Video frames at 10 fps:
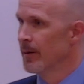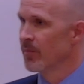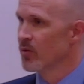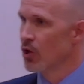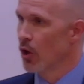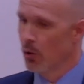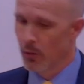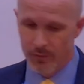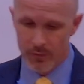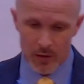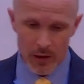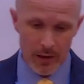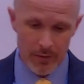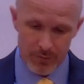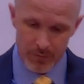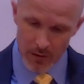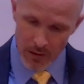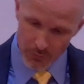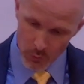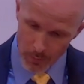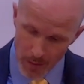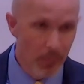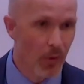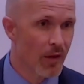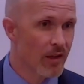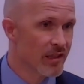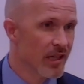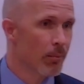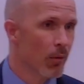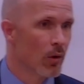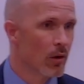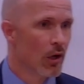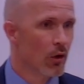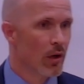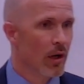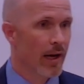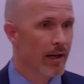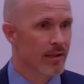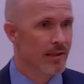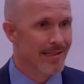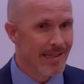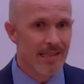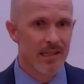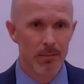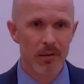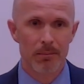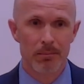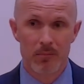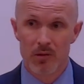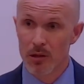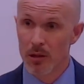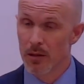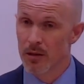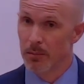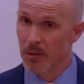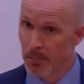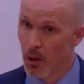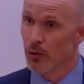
So if, if, you remember that the temple had ceased to be, to, to be built